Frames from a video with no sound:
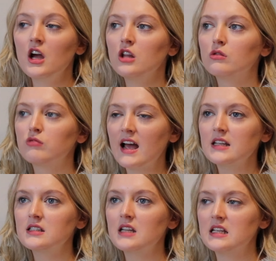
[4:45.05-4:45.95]
The
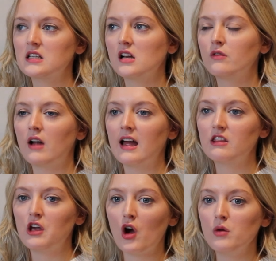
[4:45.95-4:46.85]
rest is kind of like
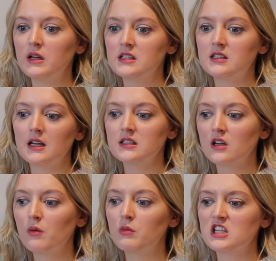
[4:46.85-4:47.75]
the obiter
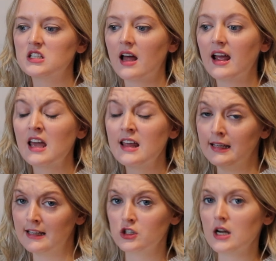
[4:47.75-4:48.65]
dictum, which is like the
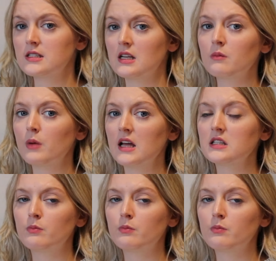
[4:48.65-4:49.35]
interesting bit,